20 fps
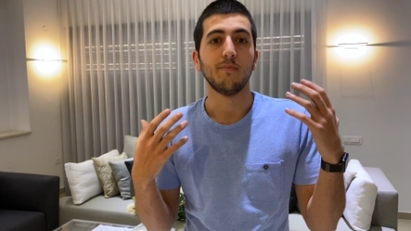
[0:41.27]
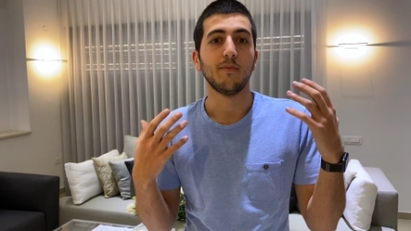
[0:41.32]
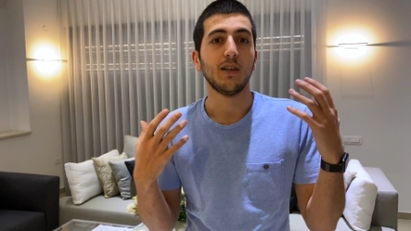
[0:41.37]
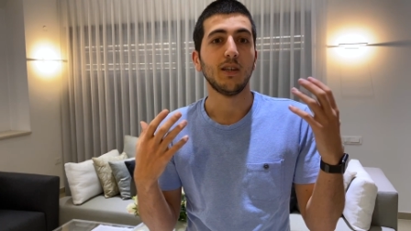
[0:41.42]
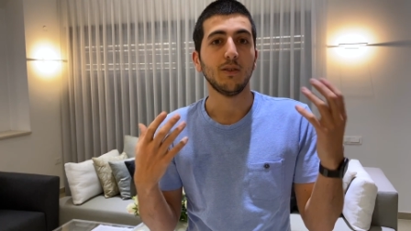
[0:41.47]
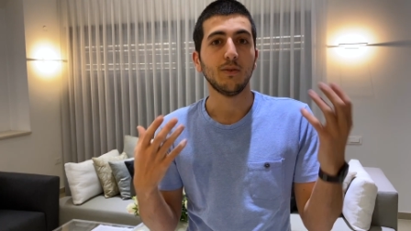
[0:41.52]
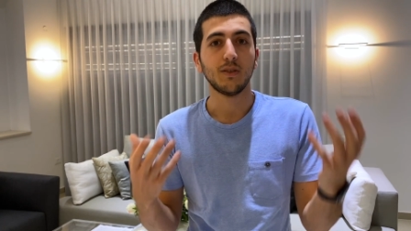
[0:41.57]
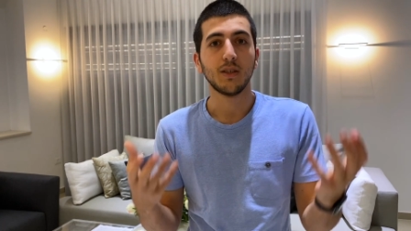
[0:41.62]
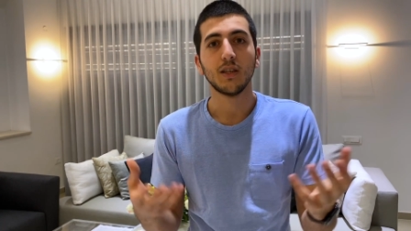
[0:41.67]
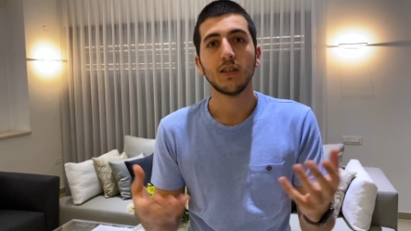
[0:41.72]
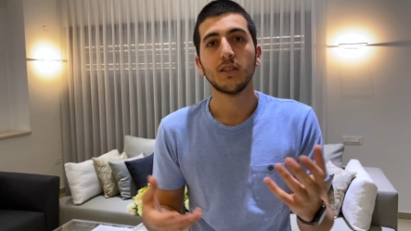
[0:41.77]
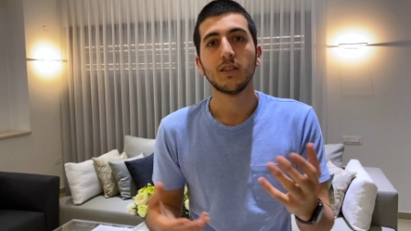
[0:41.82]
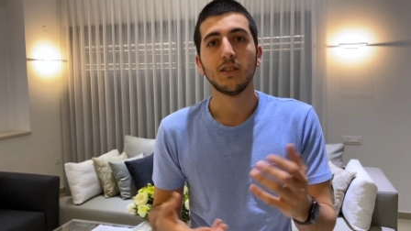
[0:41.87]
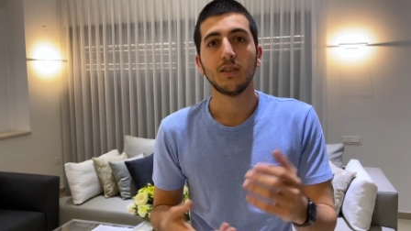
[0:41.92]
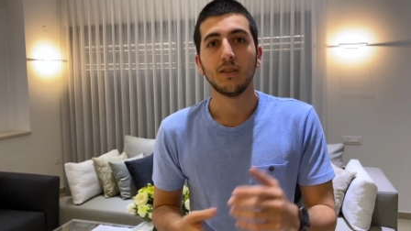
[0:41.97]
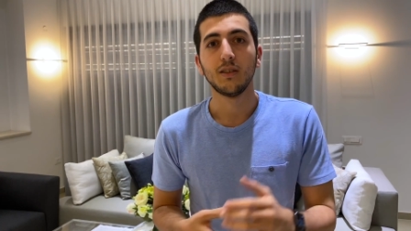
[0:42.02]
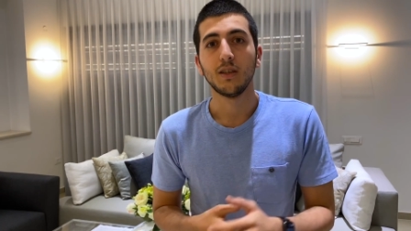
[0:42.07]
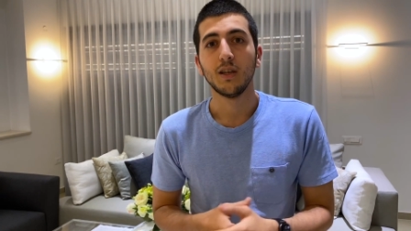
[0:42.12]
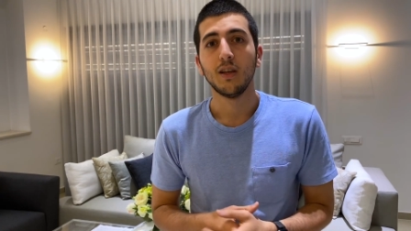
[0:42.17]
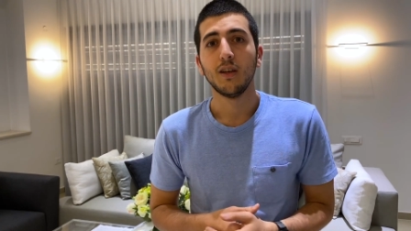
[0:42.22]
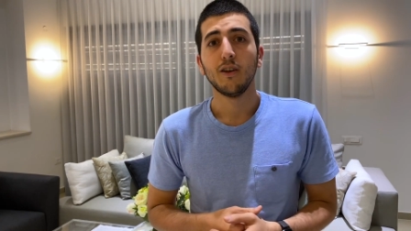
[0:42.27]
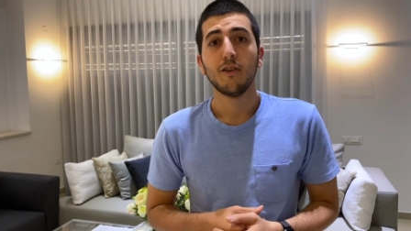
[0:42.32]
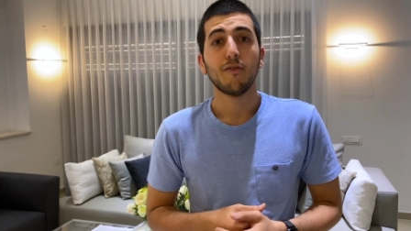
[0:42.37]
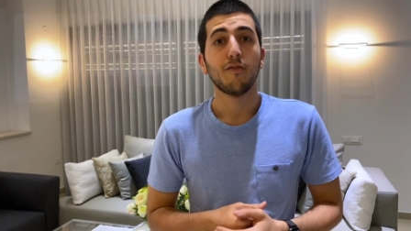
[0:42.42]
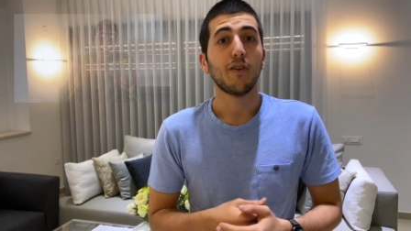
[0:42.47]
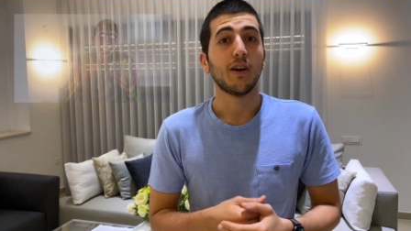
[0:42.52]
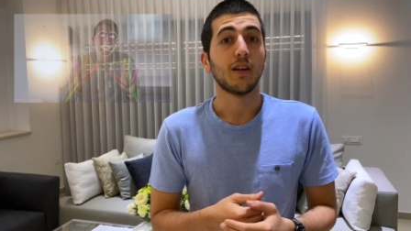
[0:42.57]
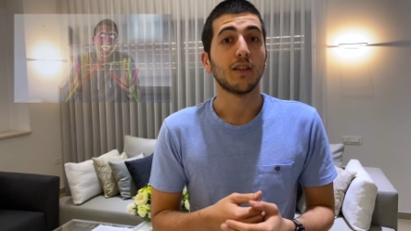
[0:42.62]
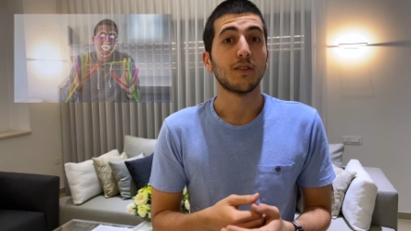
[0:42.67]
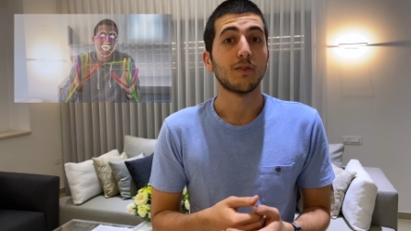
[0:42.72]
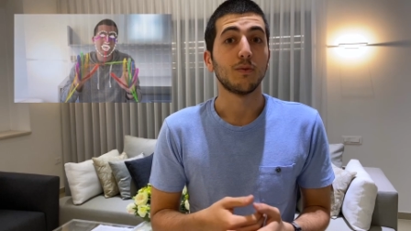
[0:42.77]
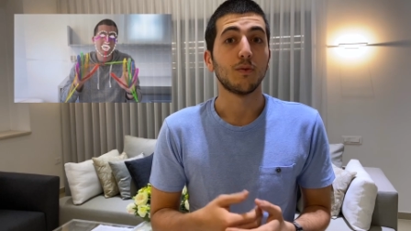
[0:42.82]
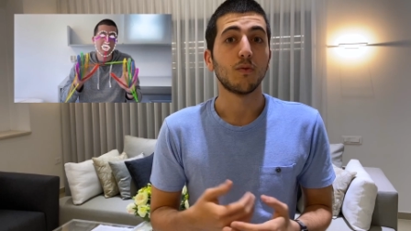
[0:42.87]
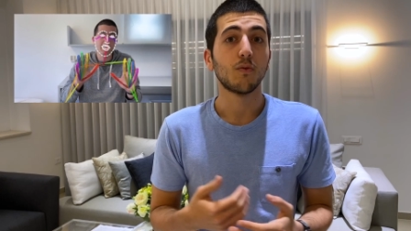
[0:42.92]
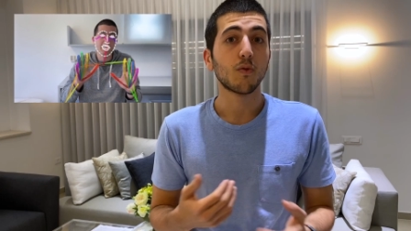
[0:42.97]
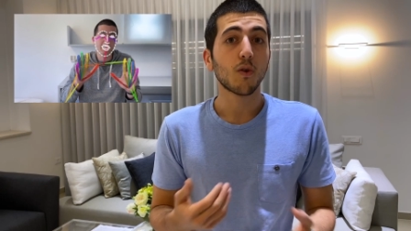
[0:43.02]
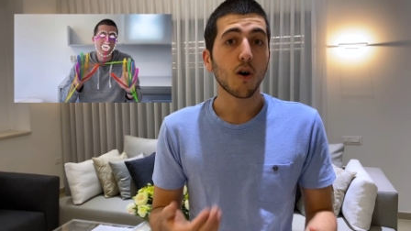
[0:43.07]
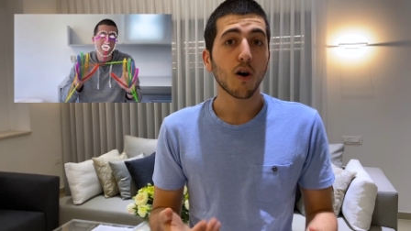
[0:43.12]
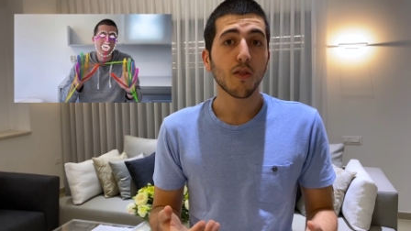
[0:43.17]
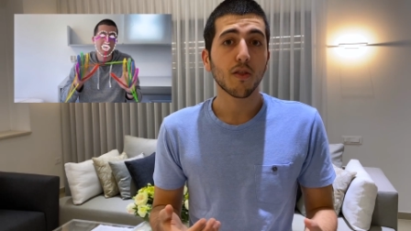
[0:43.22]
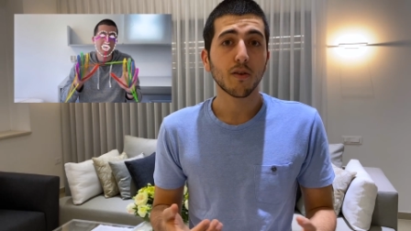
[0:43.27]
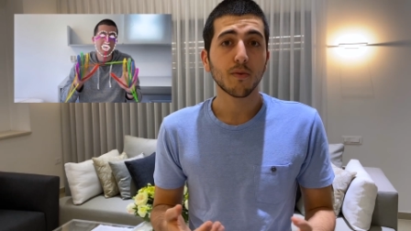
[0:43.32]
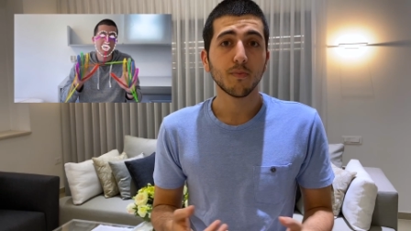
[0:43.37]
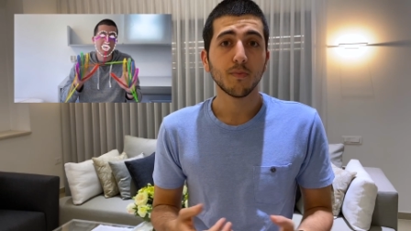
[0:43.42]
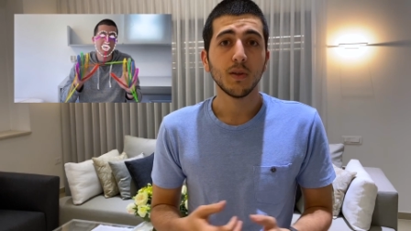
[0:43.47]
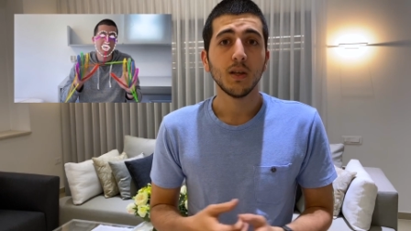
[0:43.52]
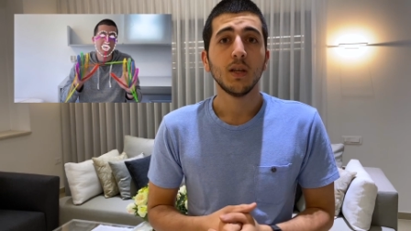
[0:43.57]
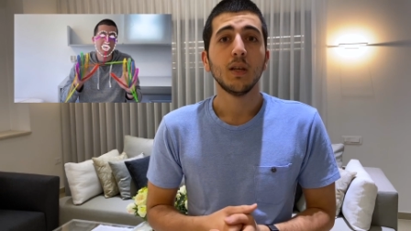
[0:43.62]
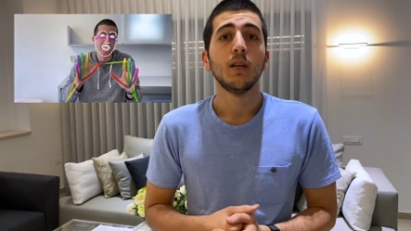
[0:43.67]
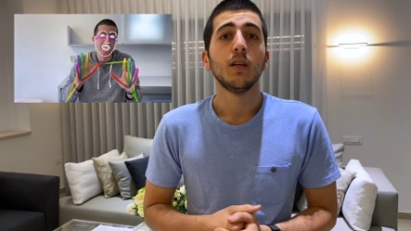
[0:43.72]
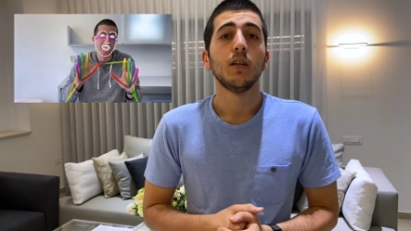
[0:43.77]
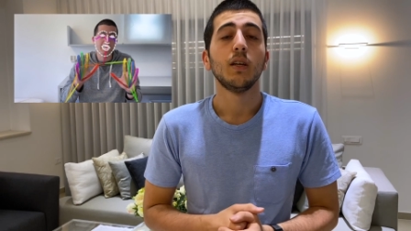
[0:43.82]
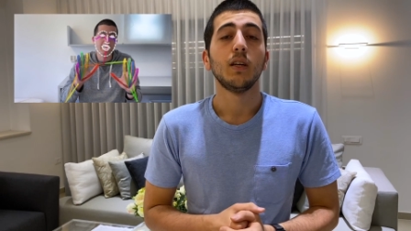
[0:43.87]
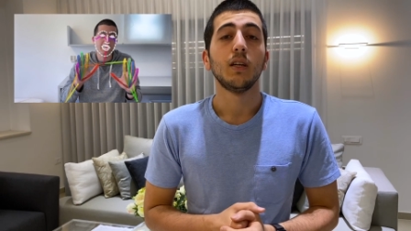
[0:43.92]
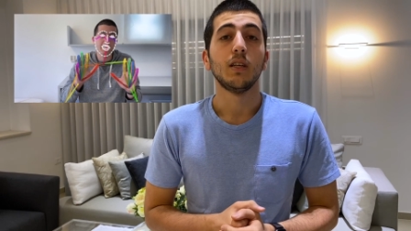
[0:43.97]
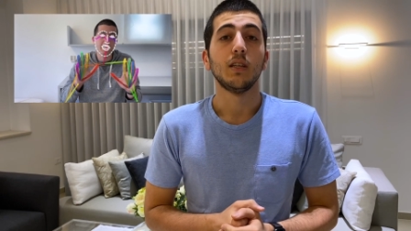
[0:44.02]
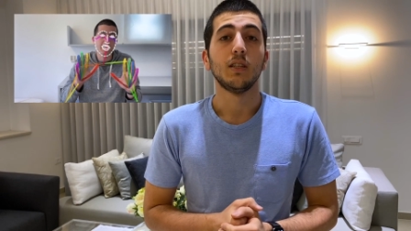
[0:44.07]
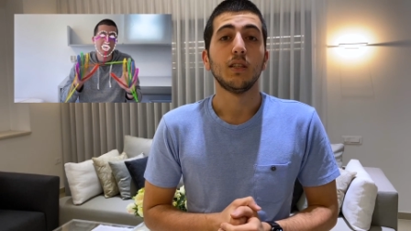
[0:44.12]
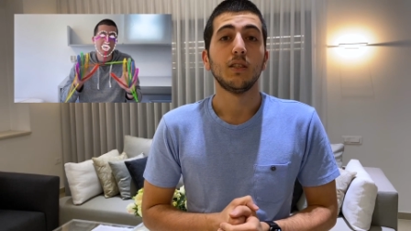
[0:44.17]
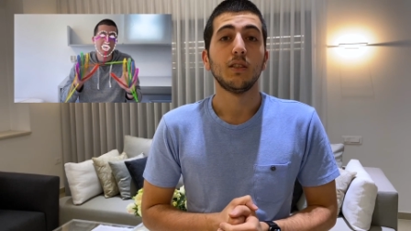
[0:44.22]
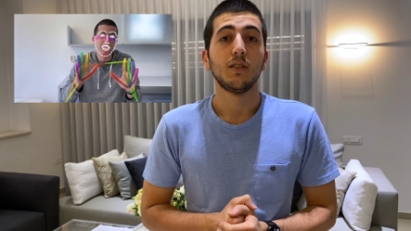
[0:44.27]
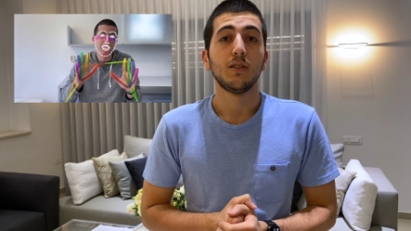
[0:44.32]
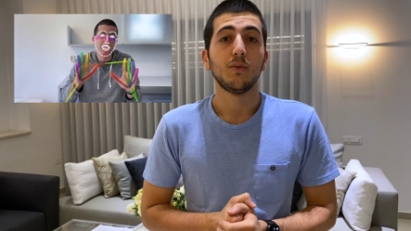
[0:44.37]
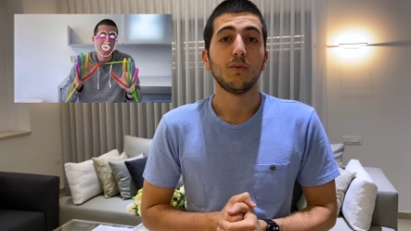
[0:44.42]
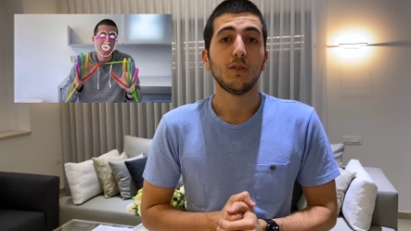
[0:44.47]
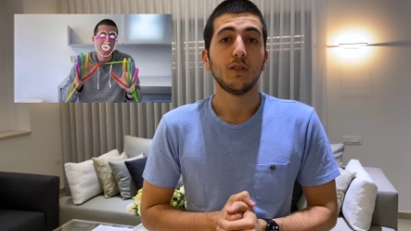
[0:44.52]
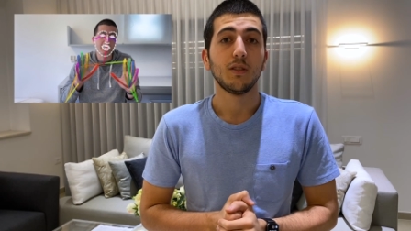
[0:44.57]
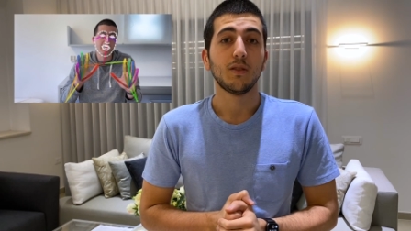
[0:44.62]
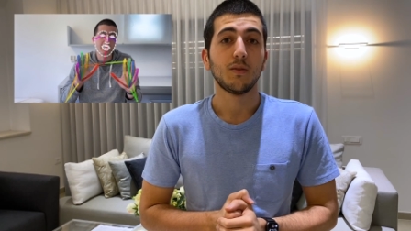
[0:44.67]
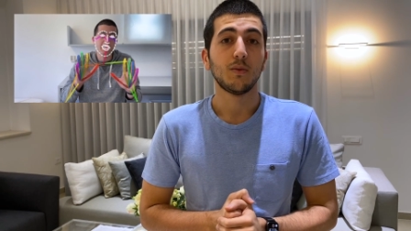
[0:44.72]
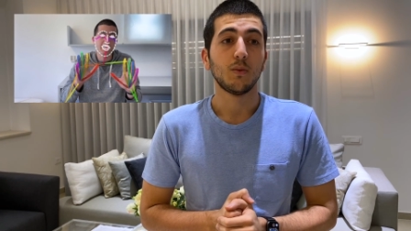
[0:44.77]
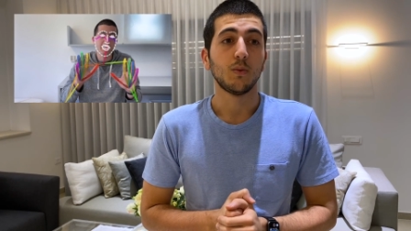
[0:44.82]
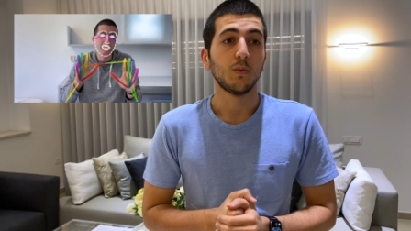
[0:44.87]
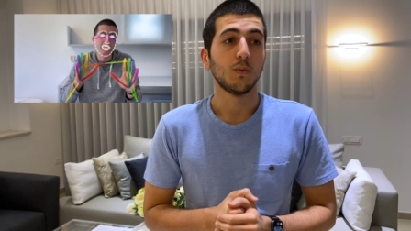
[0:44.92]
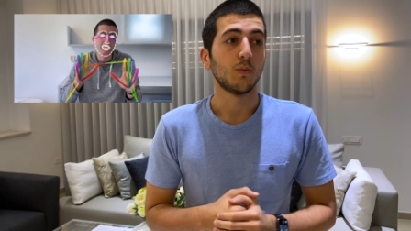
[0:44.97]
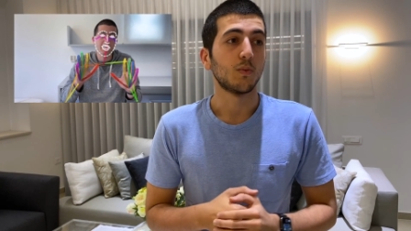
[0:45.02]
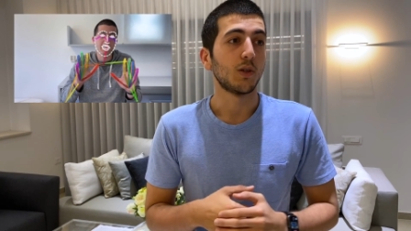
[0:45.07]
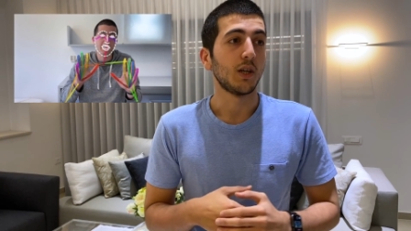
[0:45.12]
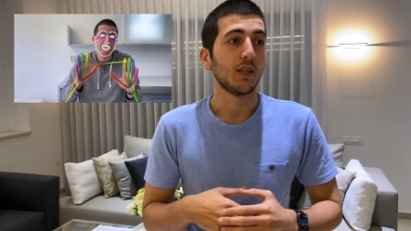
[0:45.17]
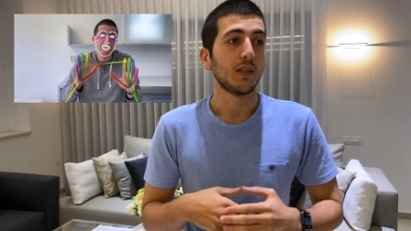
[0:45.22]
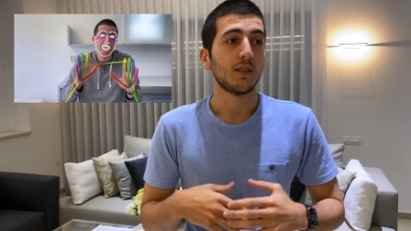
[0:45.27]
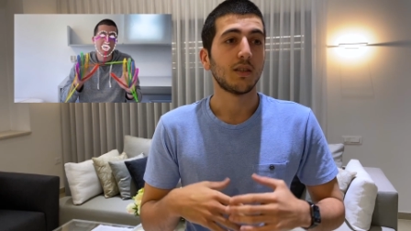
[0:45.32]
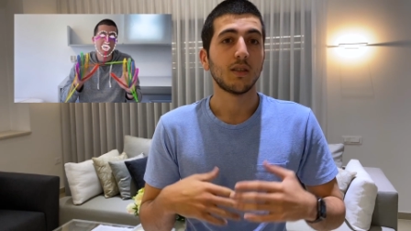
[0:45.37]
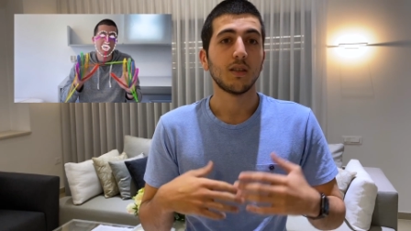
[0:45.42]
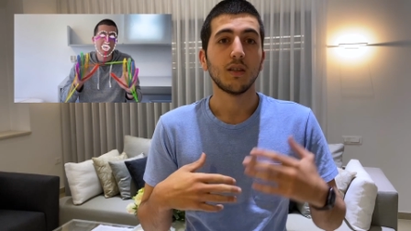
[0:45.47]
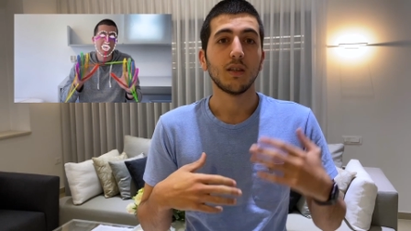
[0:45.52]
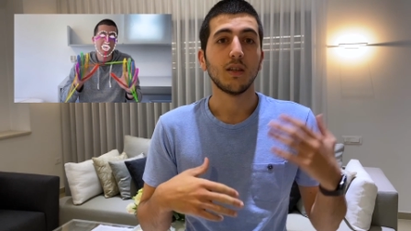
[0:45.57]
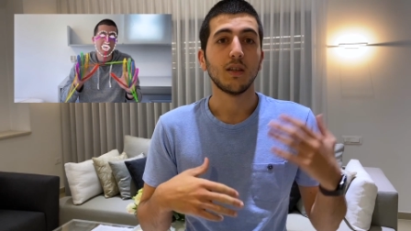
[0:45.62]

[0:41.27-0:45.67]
utility file to draw them, and you need to write